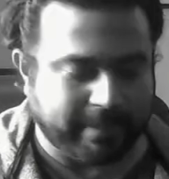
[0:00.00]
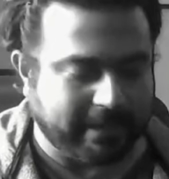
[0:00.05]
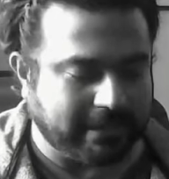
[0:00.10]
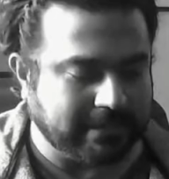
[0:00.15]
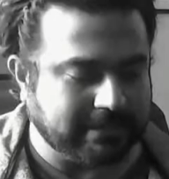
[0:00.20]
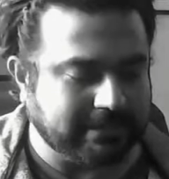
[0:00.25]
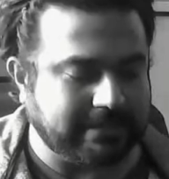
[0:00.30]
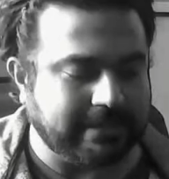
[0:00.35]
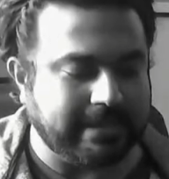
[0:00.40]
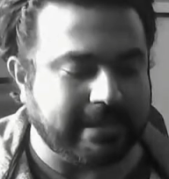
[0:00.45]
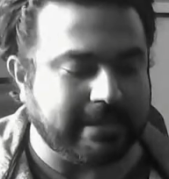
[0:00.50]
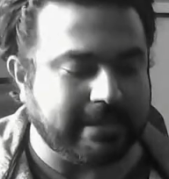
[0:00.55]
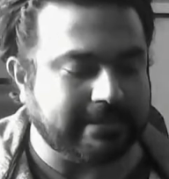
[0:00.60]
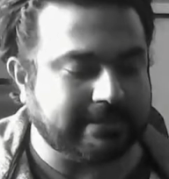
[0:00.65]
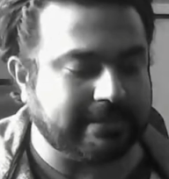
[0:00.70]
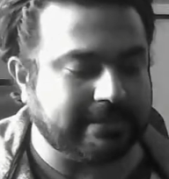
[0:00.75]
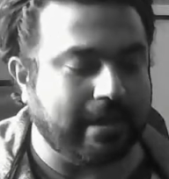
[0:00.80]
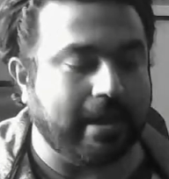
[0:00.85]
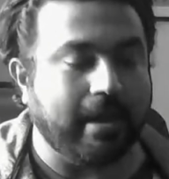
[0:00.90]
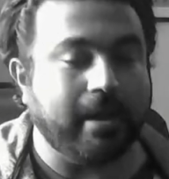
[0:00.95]
Because
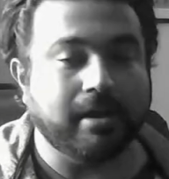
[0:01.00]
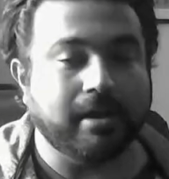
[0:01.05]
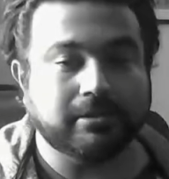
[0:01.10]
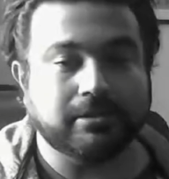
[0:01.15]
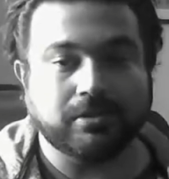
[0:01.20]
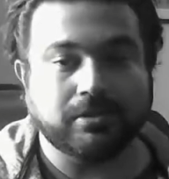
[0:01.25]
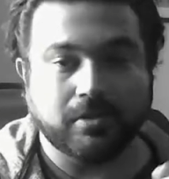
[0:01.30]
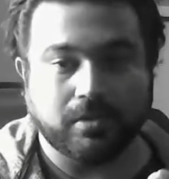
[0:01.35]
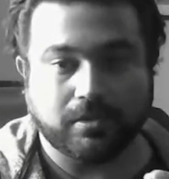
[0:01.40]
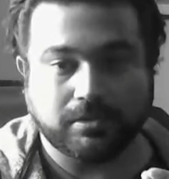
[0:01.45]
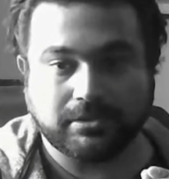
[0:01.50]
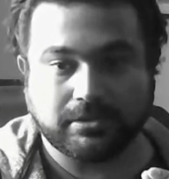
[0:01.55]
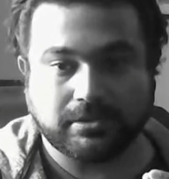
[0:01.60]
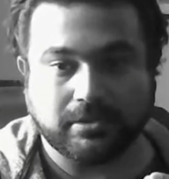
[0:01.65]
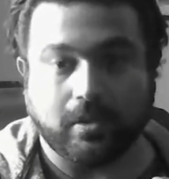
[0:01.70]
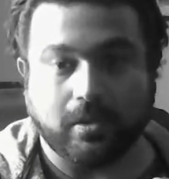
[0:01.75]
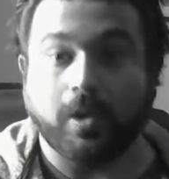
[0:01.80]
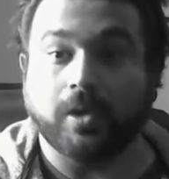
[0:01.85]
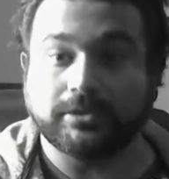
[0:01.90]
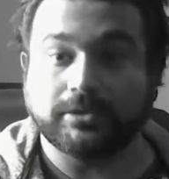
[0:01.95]
these are the
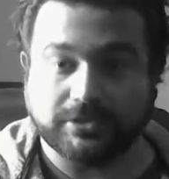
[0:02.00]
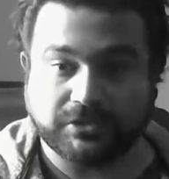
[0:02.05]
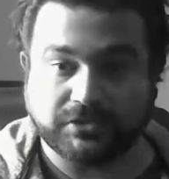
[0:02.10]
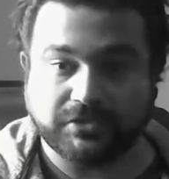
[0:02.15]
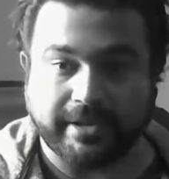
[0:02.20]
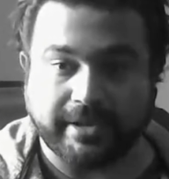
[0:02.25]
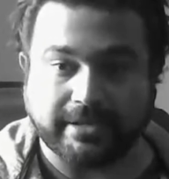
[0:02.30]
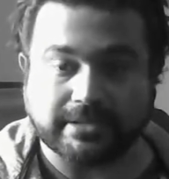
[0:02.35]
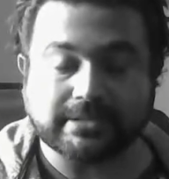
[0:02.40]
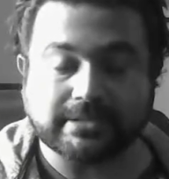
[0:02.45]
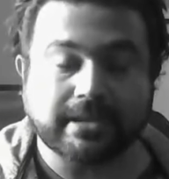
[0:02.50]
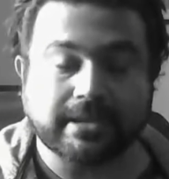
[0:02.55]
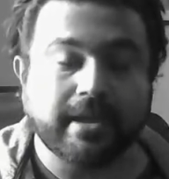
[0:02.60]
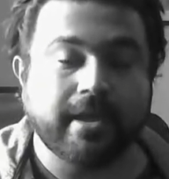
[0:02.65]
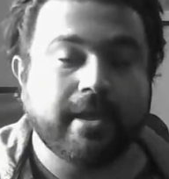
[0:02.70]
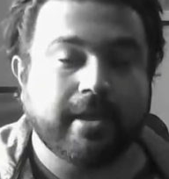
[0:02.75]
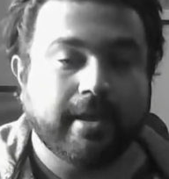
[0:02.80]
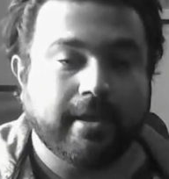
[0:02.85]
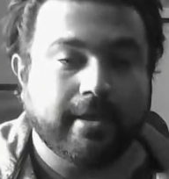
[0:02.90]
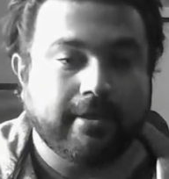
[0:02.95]
notes or the strings
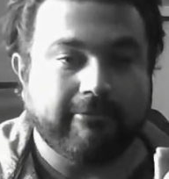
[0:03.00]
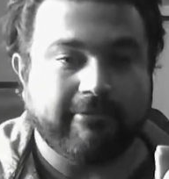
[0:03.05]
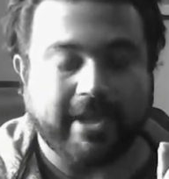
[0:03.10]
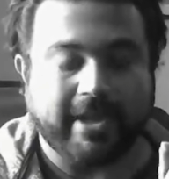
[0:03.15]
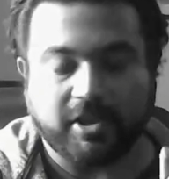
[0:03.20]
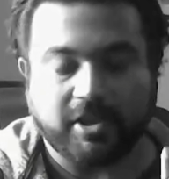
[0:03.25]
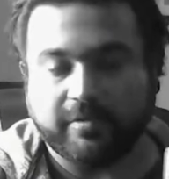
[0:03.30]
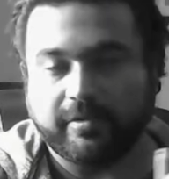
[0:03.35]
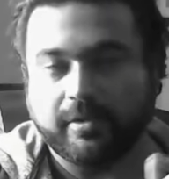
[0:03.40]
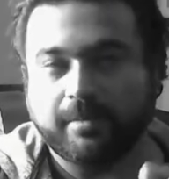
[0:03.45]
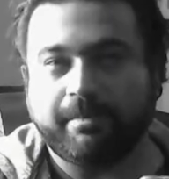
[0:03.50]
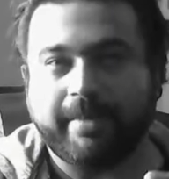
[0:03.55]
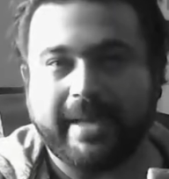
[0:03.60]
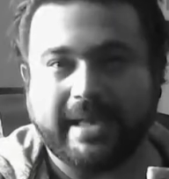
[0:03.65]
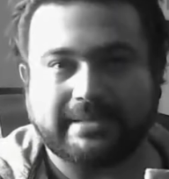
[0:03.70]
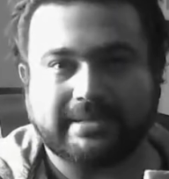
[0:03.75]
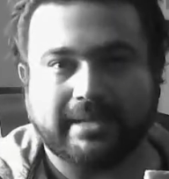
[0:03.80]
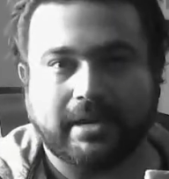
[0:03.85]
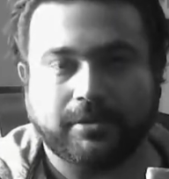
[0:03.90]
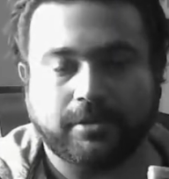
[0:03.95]
where you will
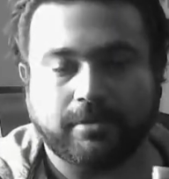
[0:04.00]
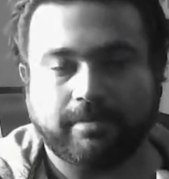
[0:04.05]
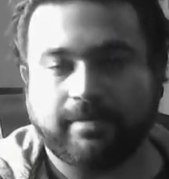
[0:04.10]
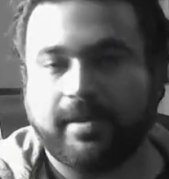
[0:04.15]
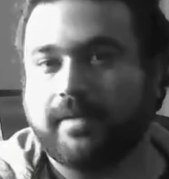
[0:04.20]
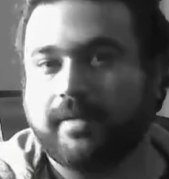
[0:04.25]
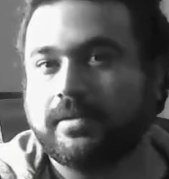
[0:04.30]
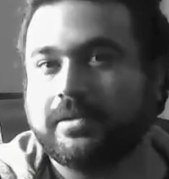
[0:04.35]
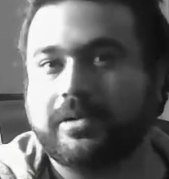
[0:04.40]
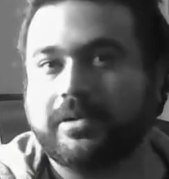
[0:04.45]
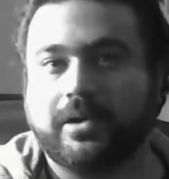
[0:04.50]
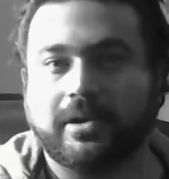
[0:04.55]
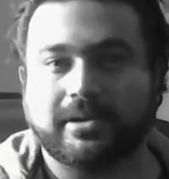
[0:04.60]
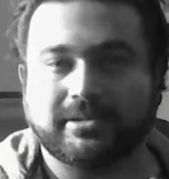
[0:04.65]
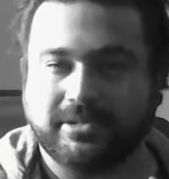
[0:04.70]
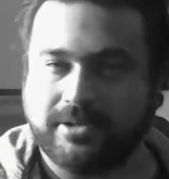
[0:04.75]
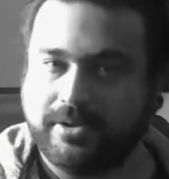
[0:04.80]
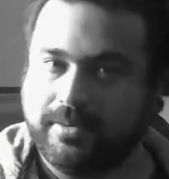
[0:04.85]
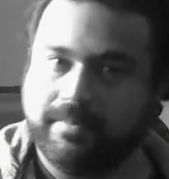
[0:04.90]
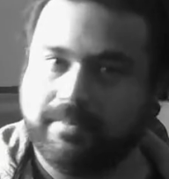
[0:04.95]
base out your power
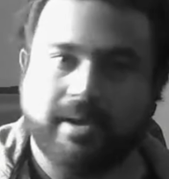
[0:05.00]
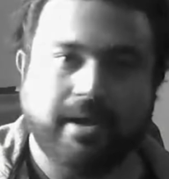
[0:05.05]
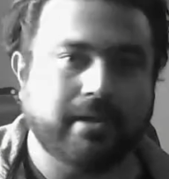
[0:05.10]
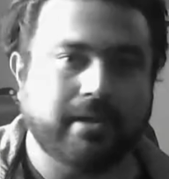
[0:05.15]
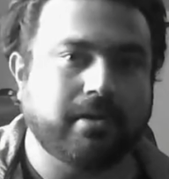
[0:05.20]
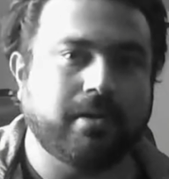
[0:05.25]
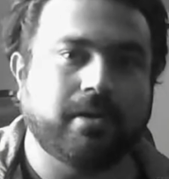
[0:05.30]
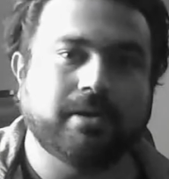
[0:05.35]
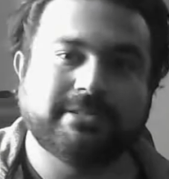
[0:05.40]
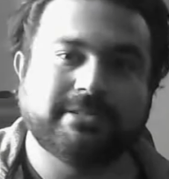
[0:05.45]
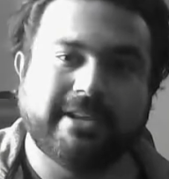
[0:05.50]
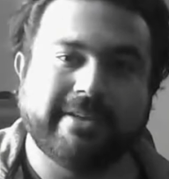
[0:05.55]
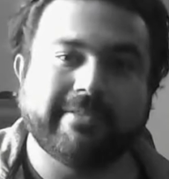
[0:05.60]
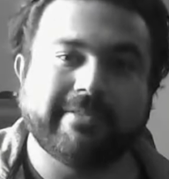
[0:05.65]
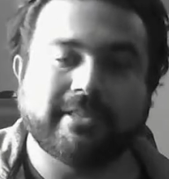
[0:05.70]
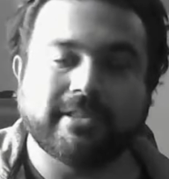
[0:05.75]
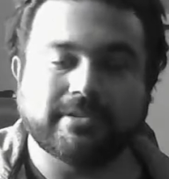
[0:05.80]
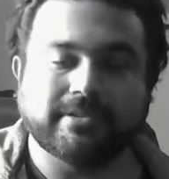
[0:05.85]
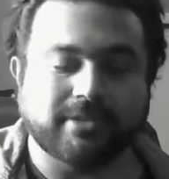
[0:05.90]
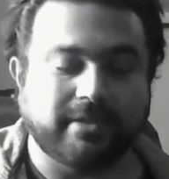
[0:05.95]
chords and your bar chords and everything.